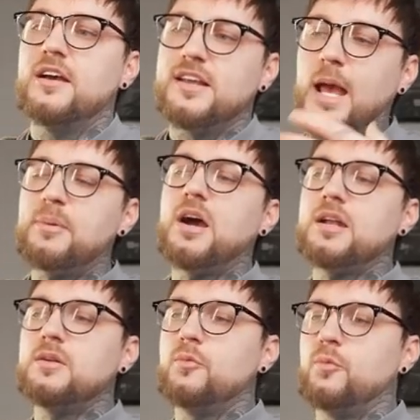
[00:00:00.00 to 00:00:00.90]

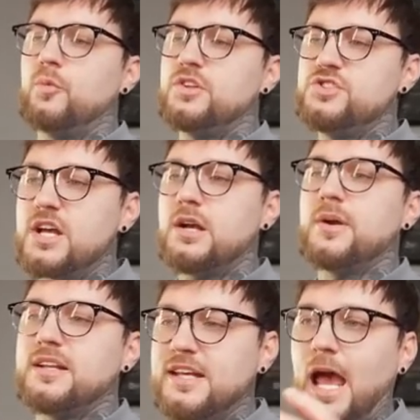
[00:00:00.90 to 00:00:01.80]
CapCut will
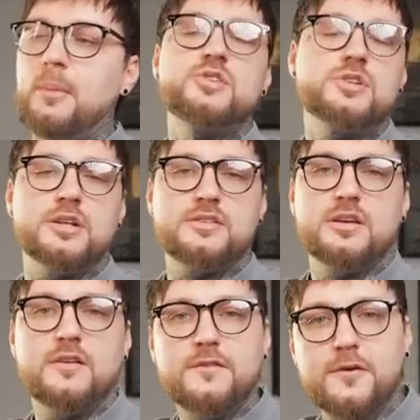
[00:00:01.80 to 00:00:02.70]
generate captions
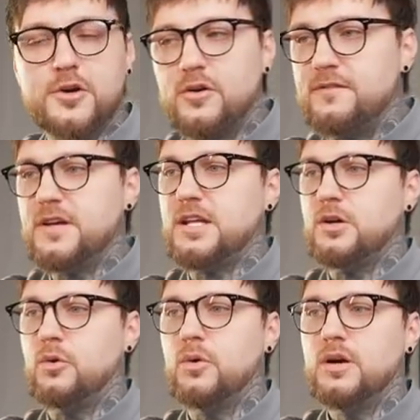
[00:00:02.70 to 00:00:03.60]
for your
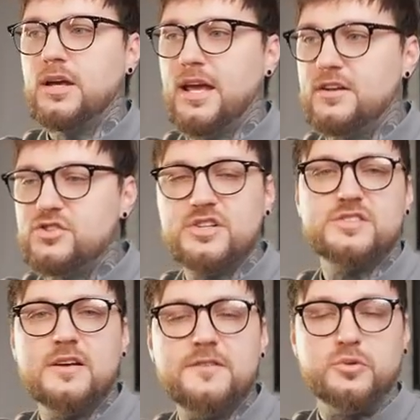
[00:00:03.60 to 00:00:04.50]
video in
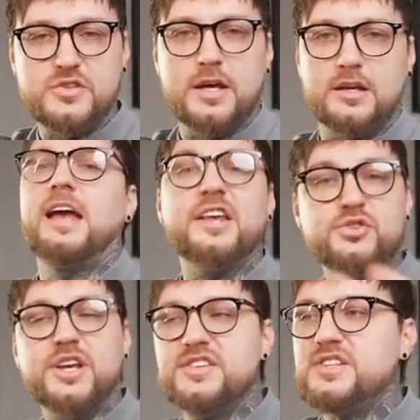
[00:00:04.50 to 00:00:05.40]
just a few seconds. As
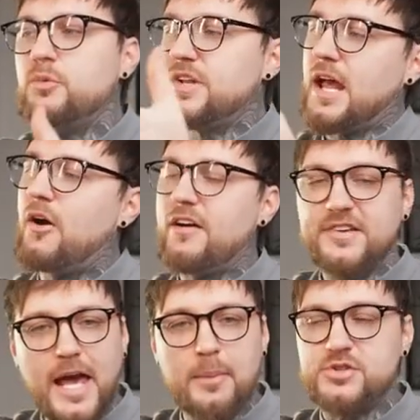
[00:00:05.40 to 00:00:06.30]
you can see, we now
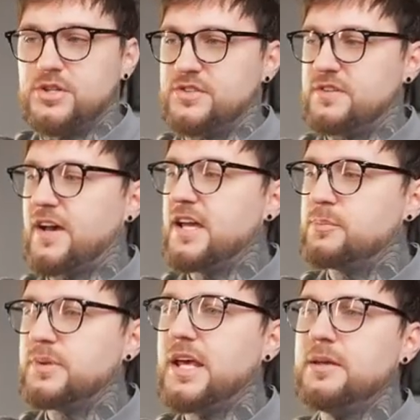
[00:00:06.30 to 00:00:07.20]
have captions. If I
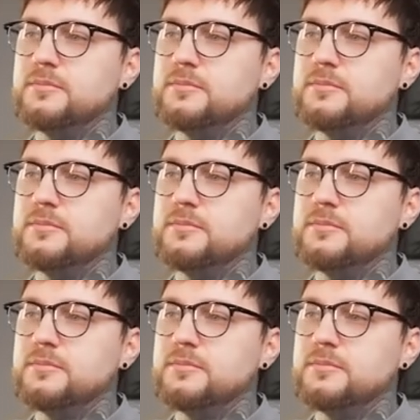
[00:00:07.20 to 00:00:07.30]
hit play,